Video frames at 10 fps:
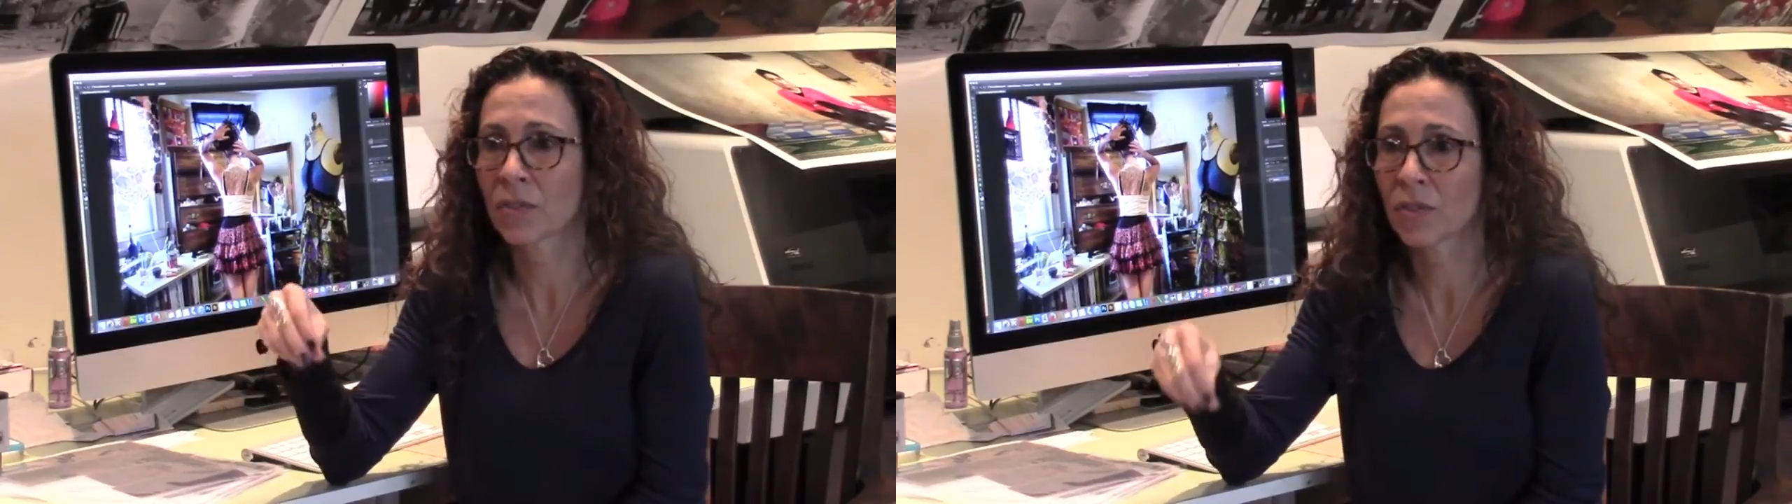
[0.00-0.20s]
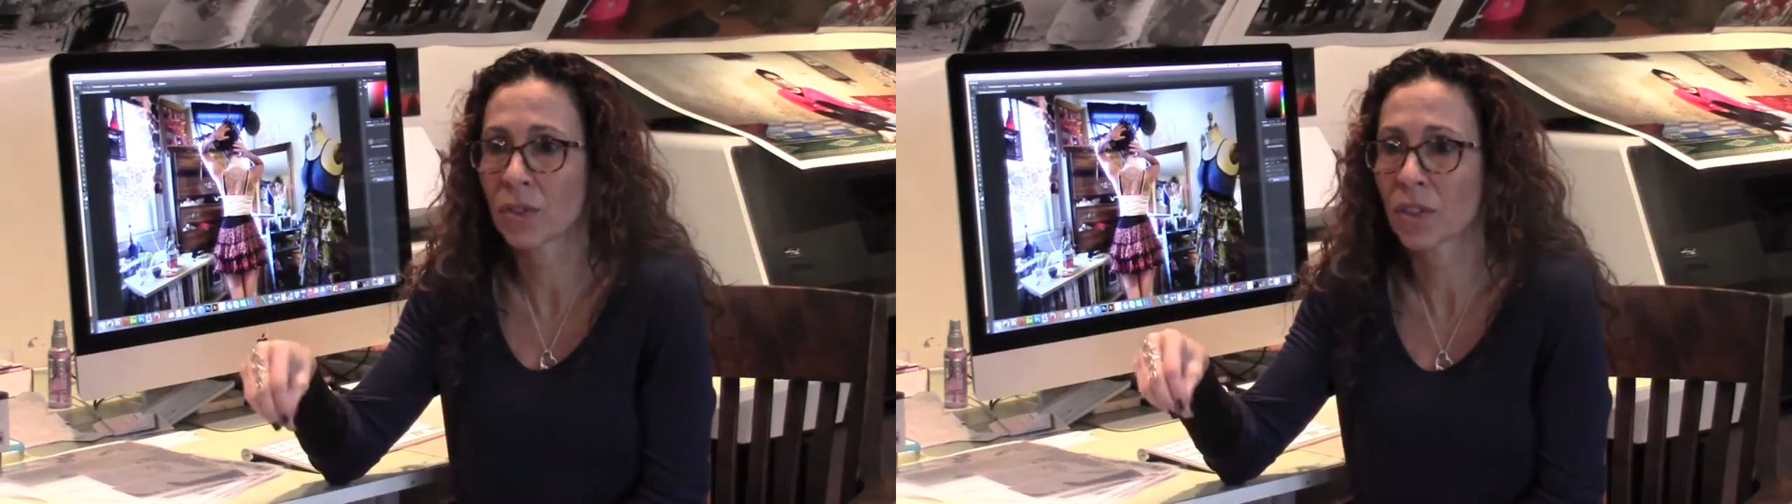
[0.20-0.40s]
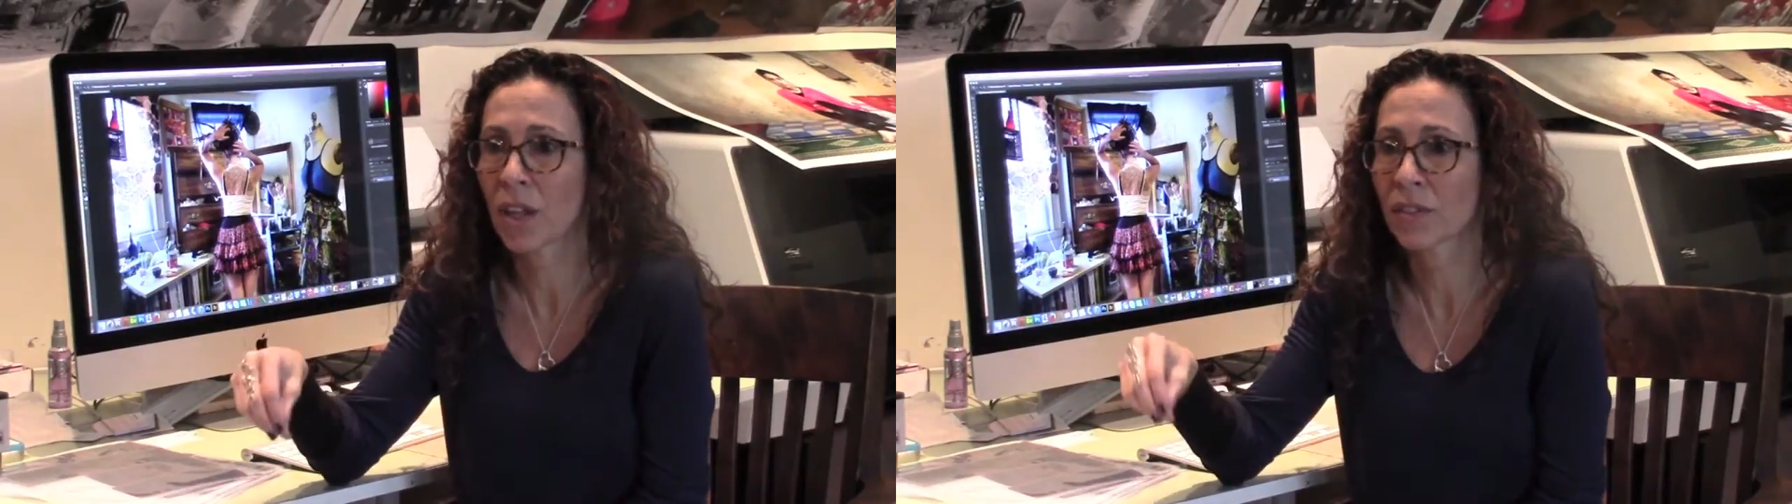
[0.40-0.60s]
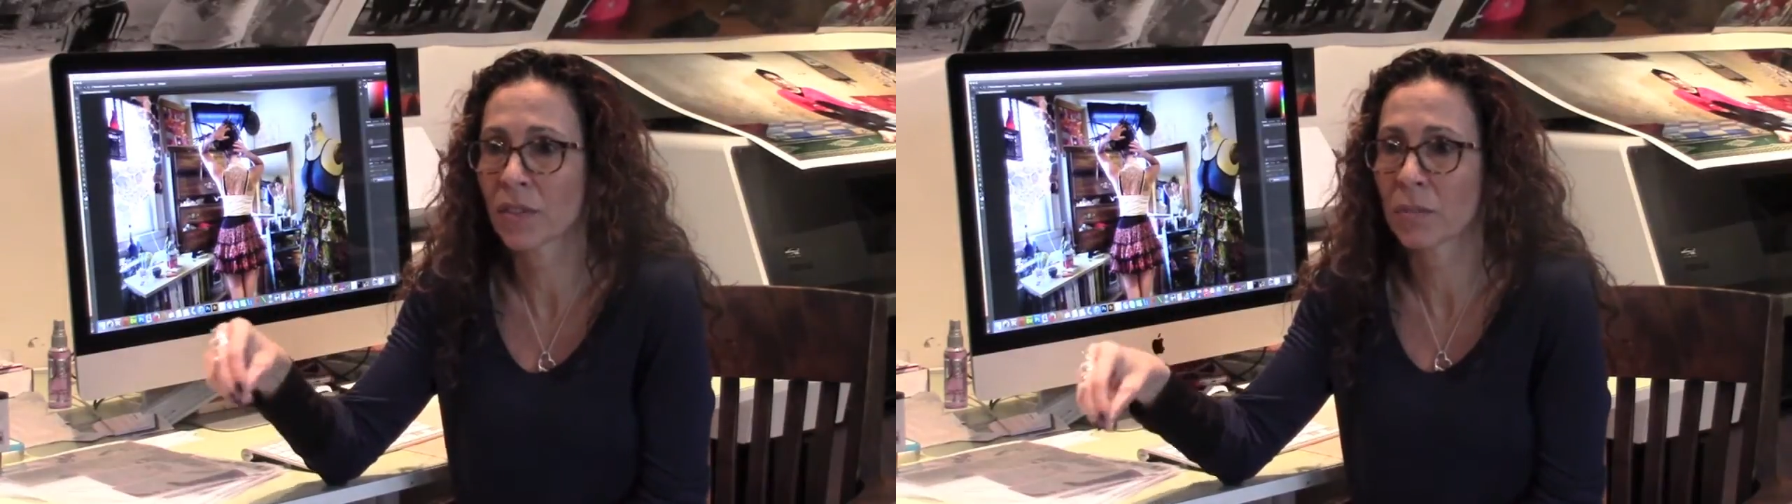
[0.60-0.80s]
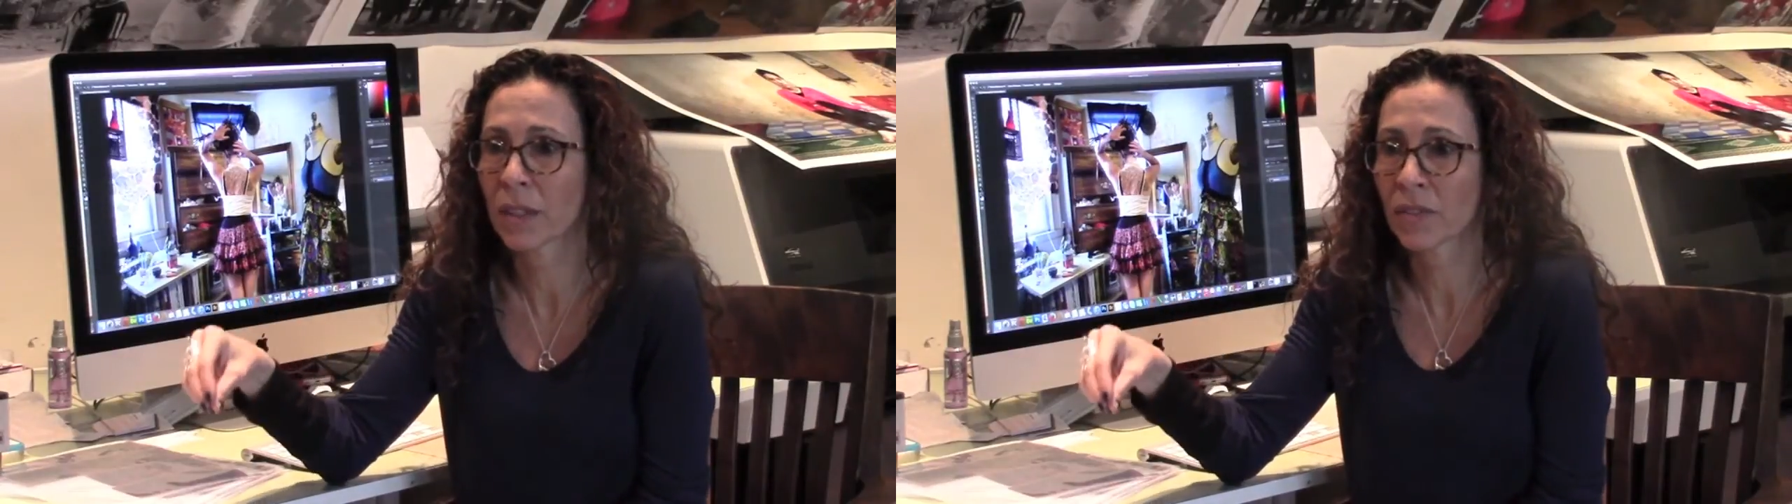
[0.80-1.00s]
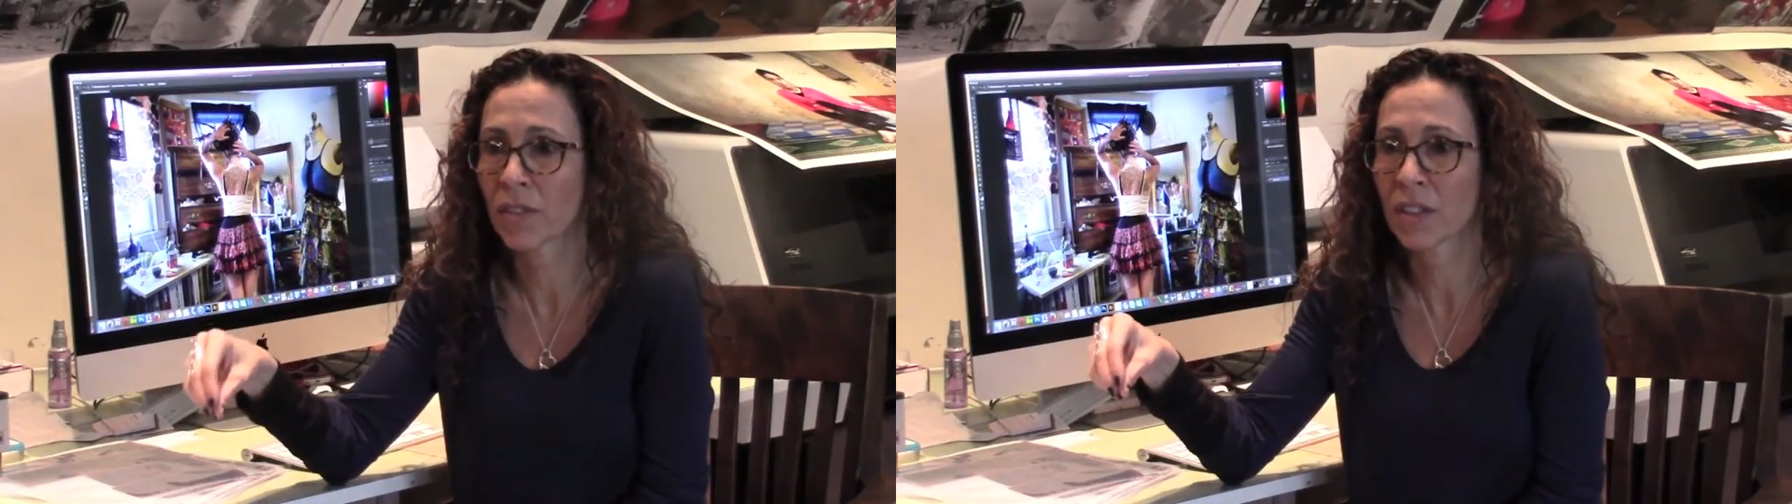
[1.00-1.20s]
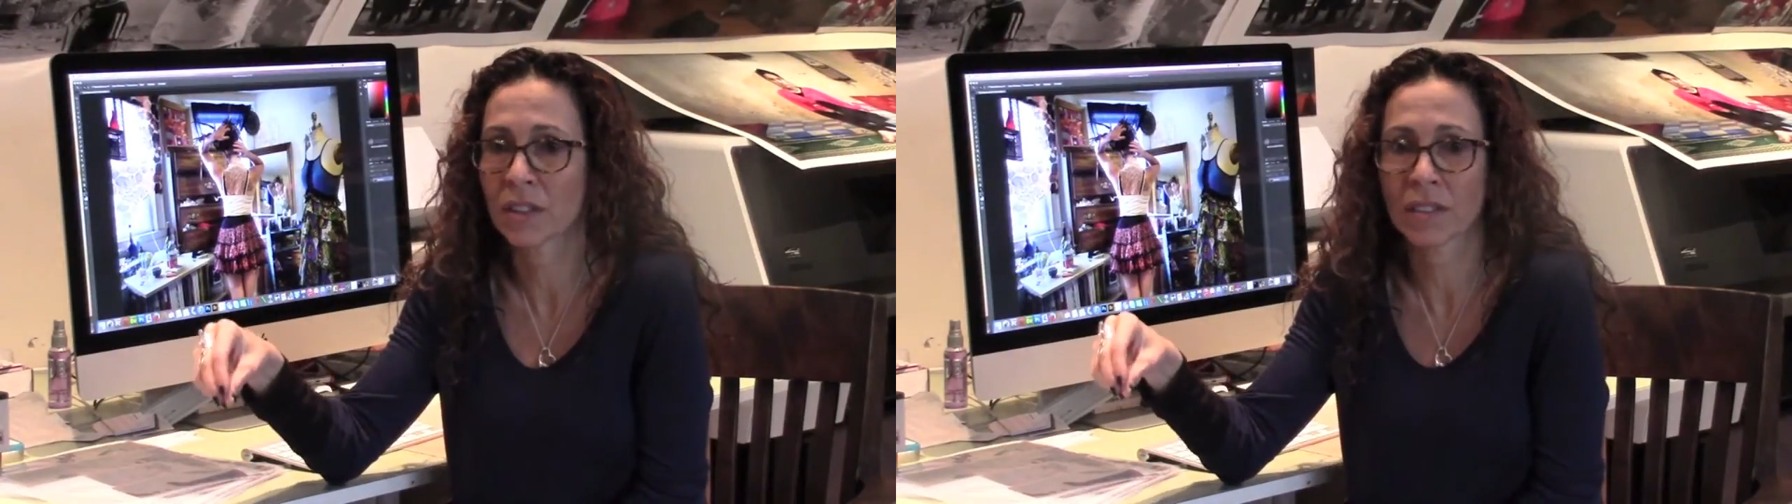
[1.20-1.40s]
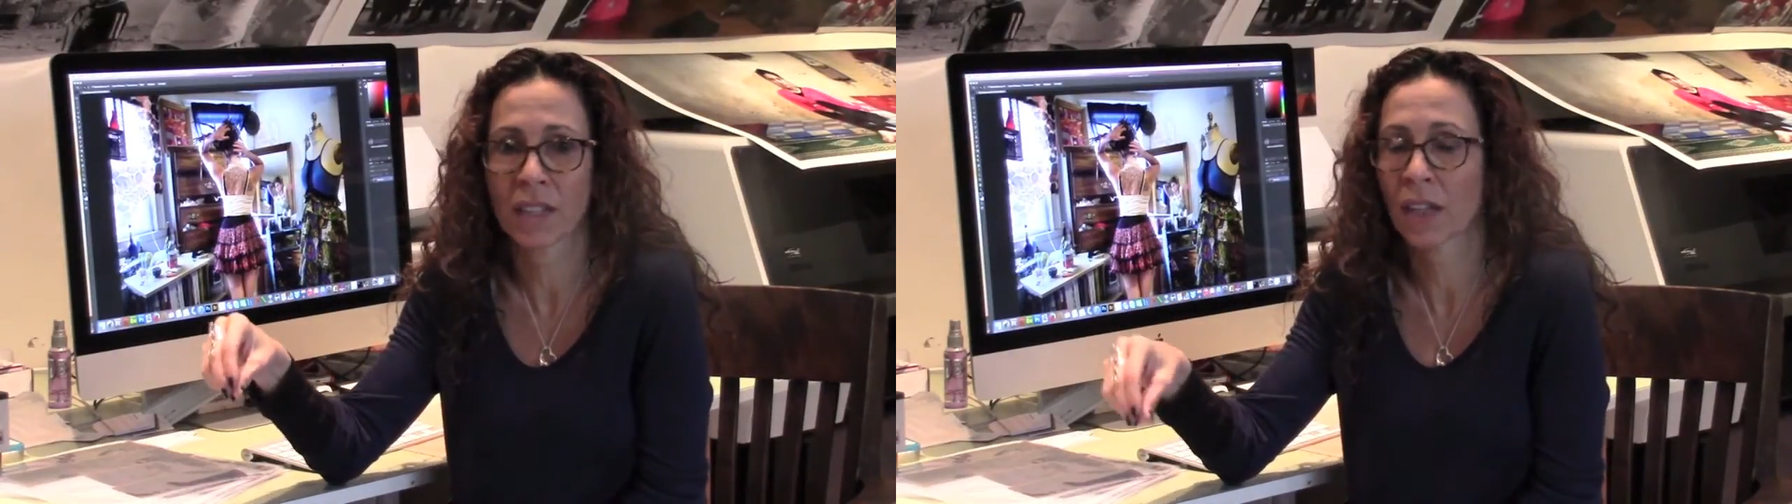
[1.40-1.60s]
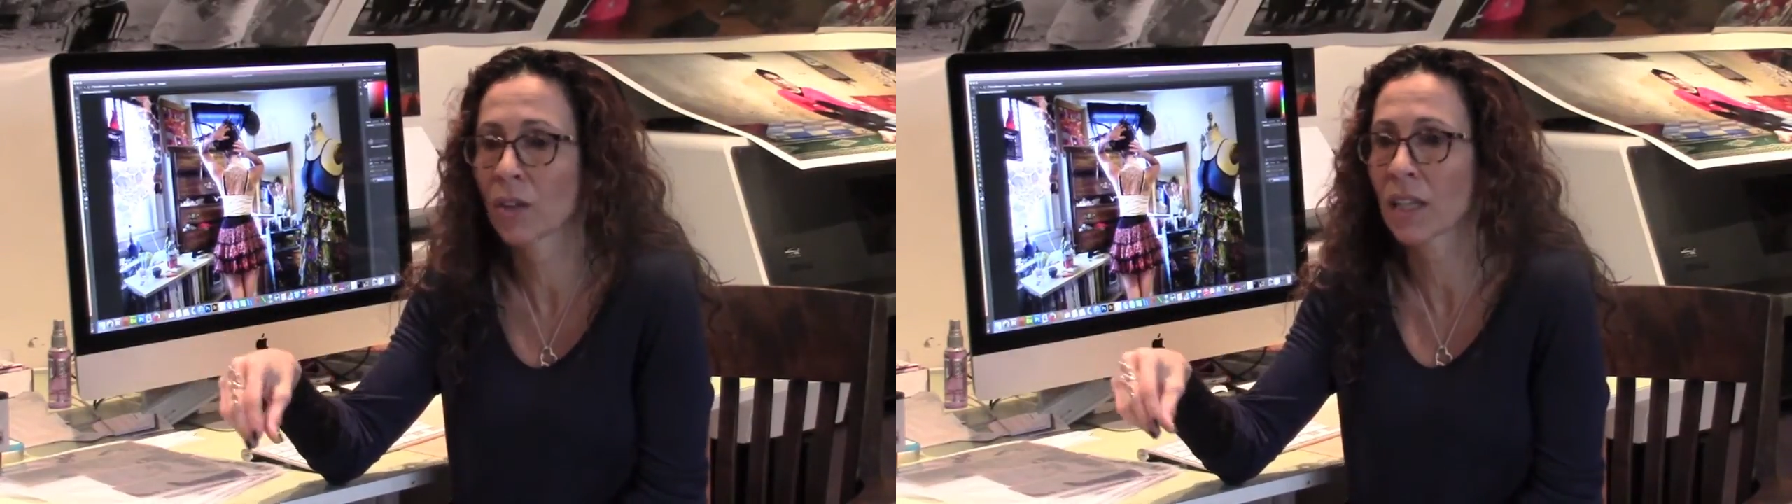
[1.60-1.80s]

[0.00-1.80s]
phone call from my father saying,